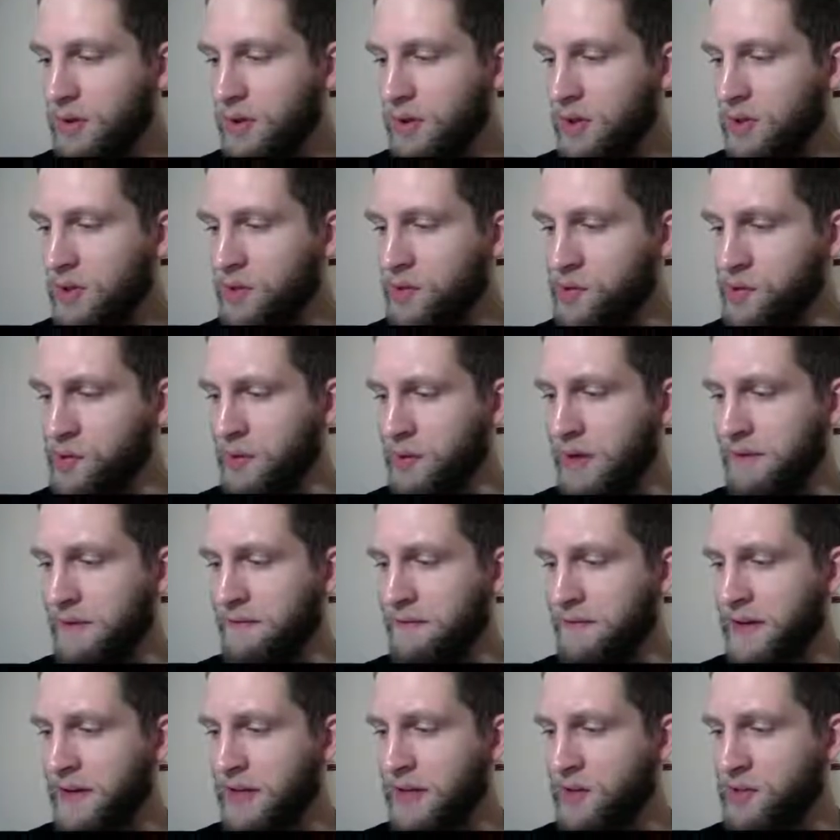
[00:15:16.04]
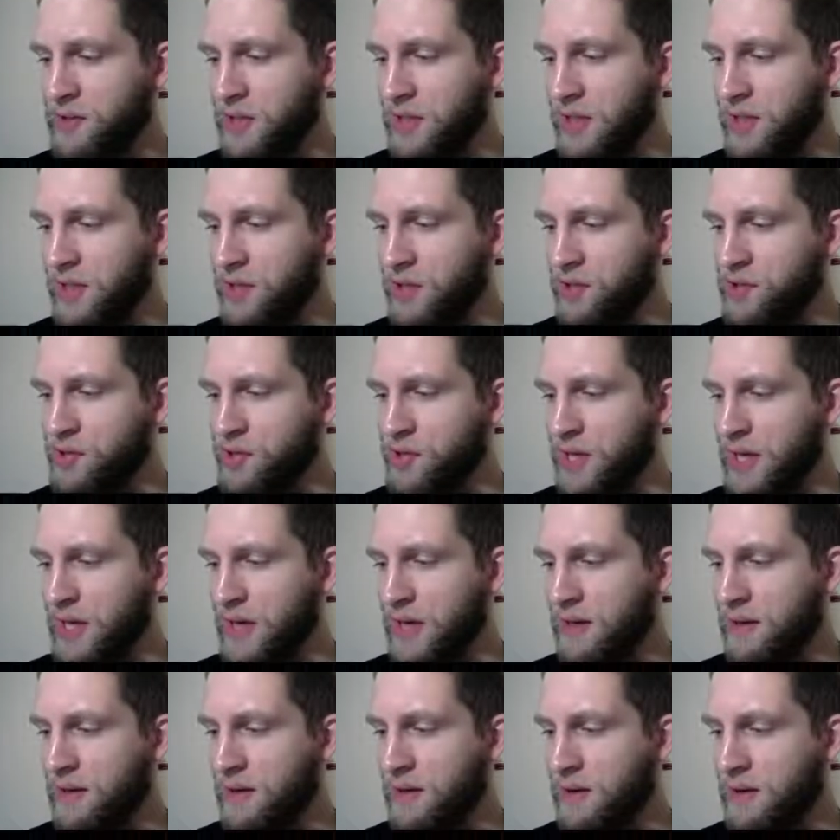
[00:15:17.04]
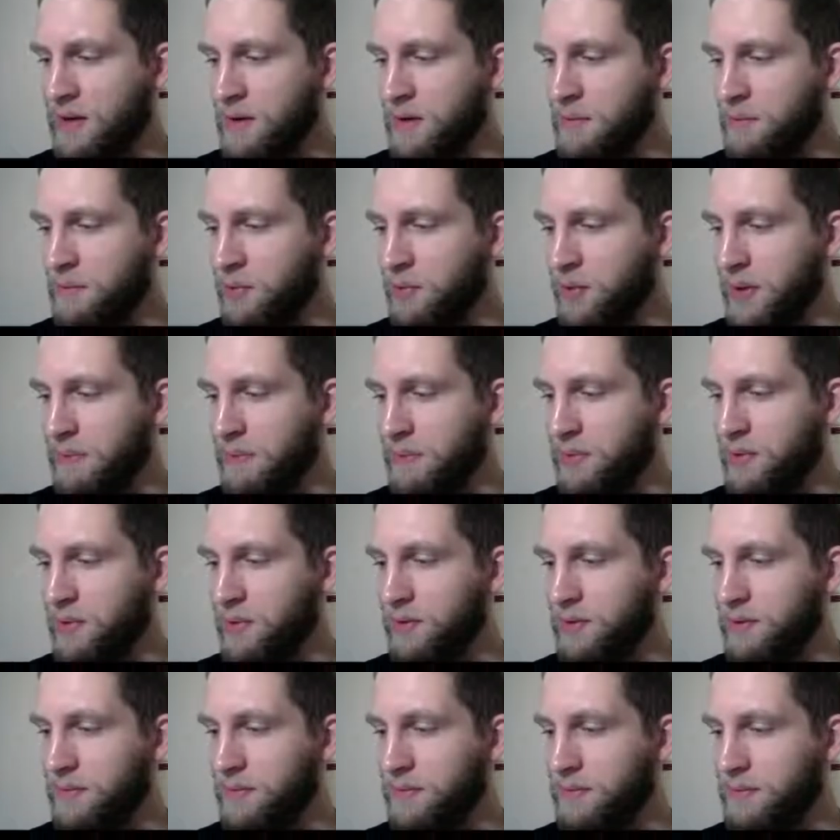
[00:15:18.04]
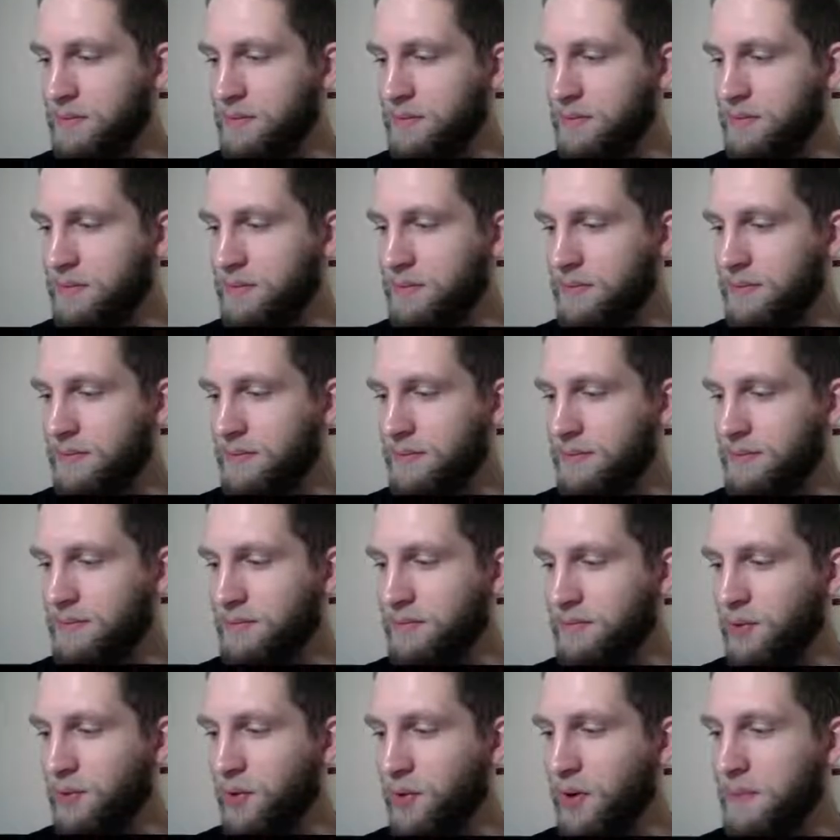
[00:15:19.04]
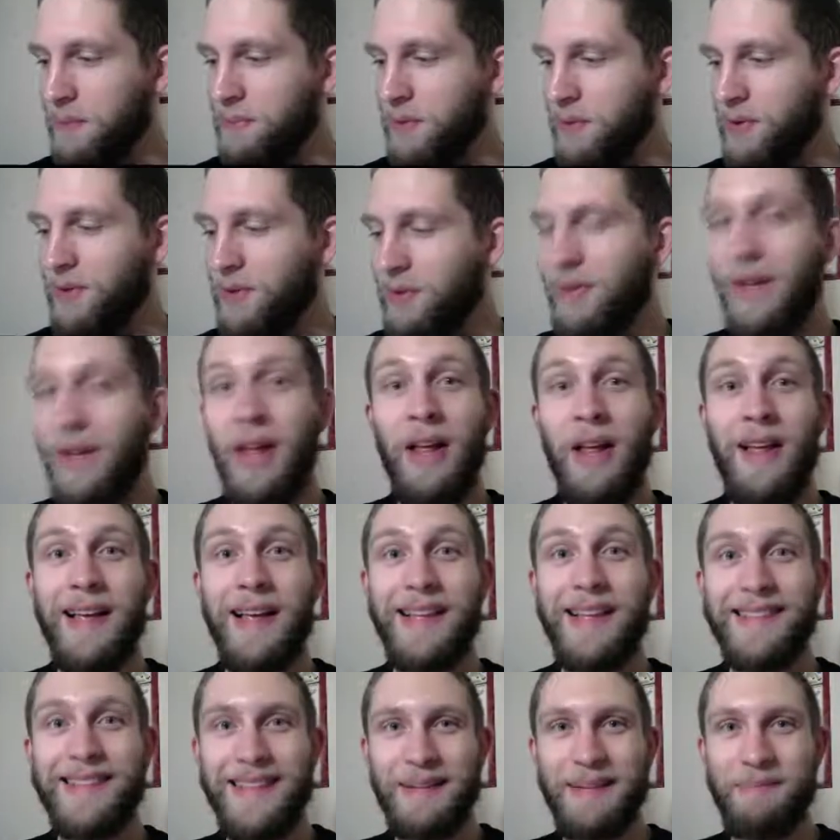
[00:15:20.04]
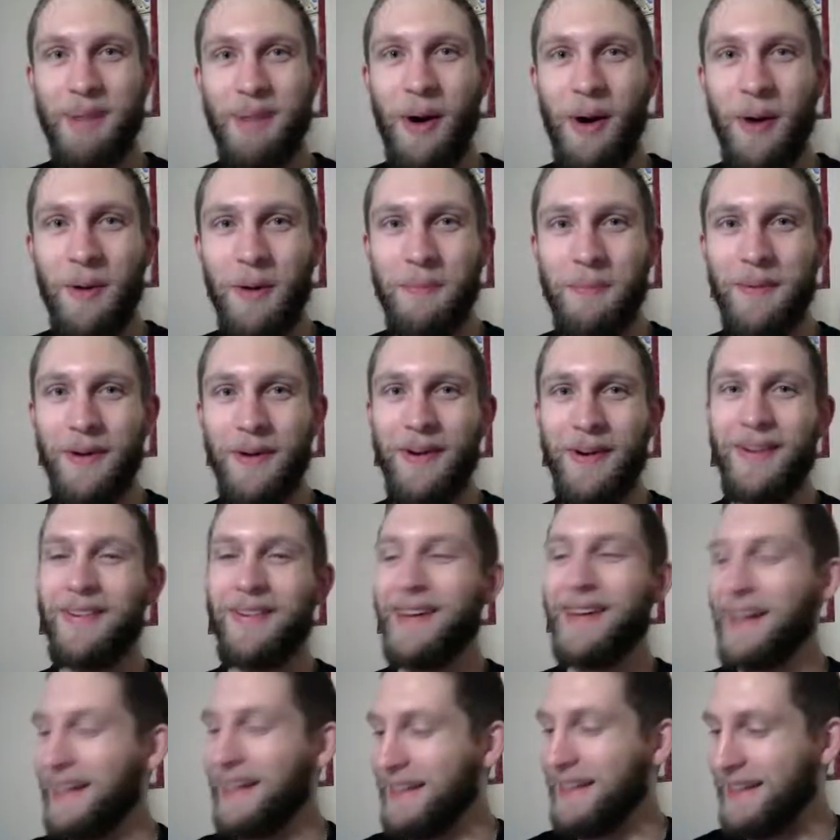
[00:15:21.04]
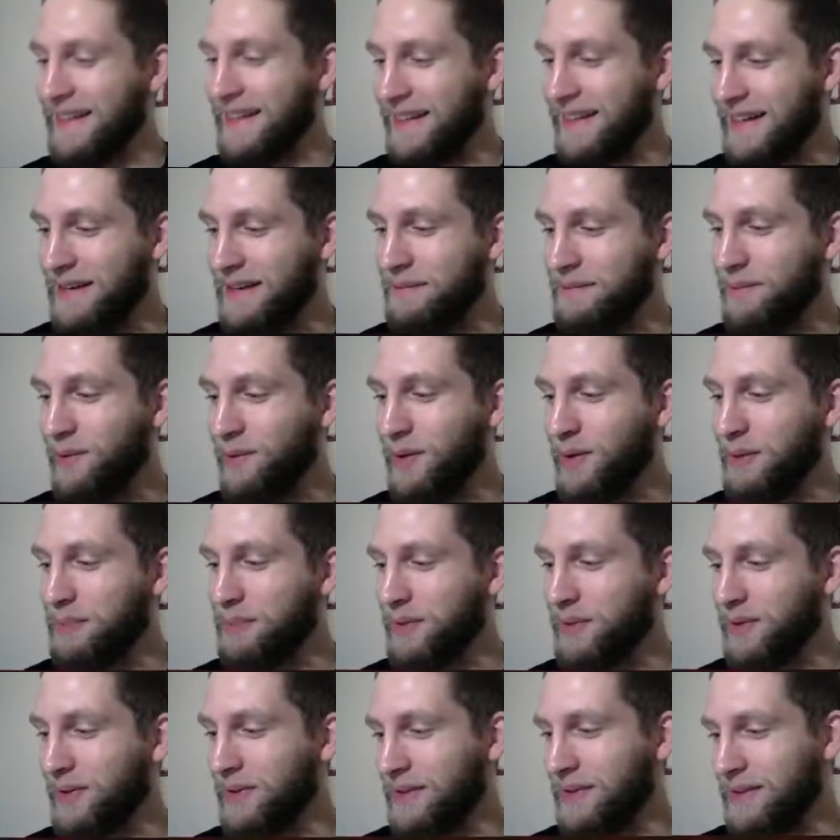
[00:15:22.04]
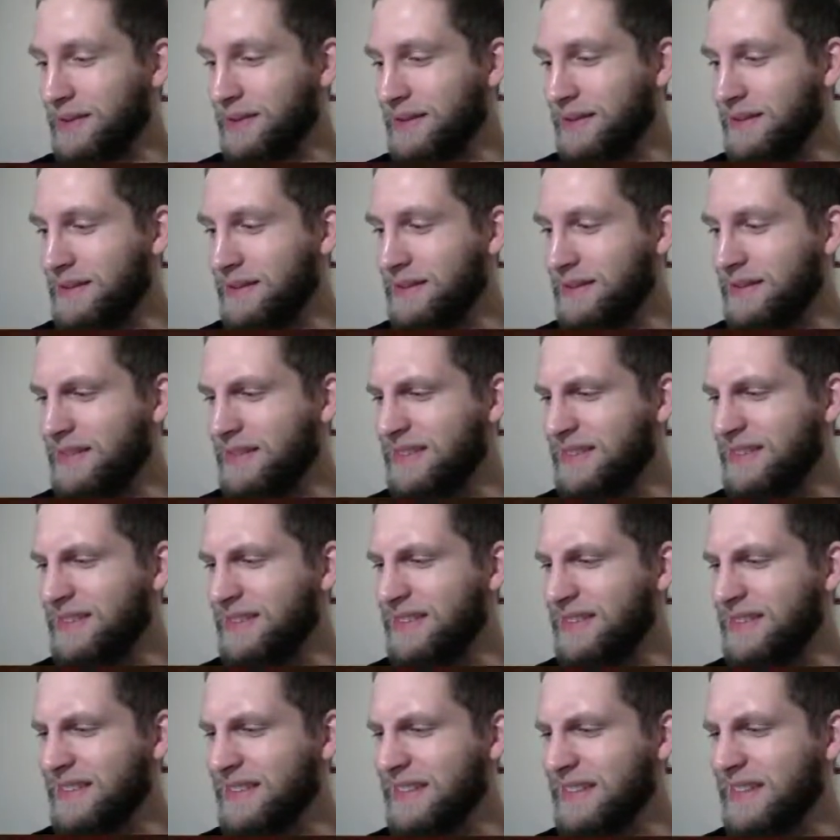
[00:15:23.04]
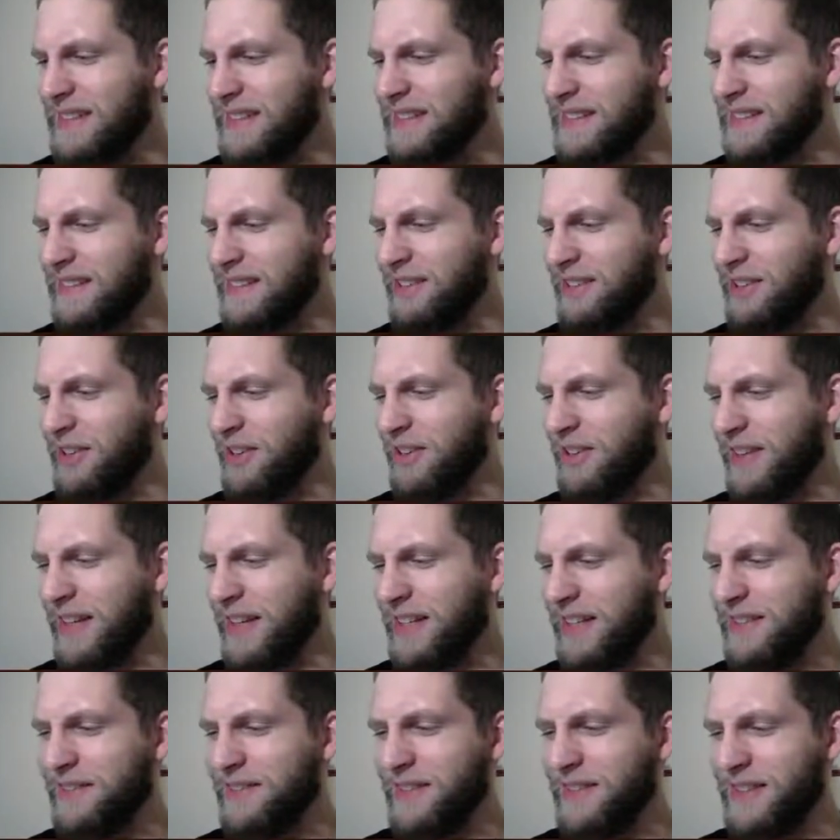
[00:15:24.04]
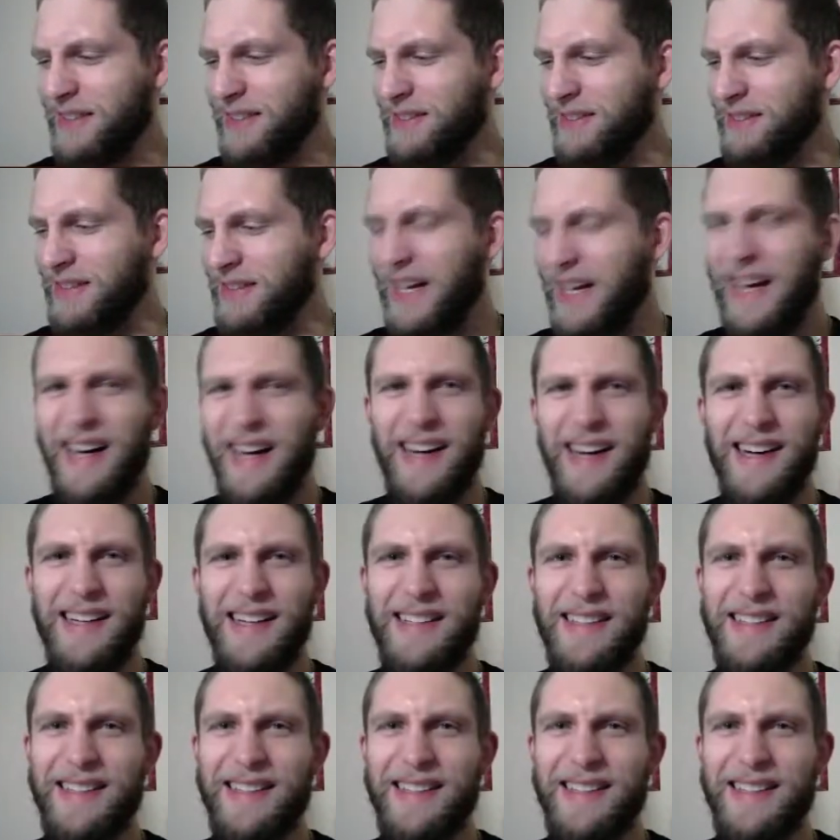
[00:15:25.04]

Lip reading: So I failed to understand Poipole. Poipole? It's like purple. I get it. Poipole. That's a little creative and odd.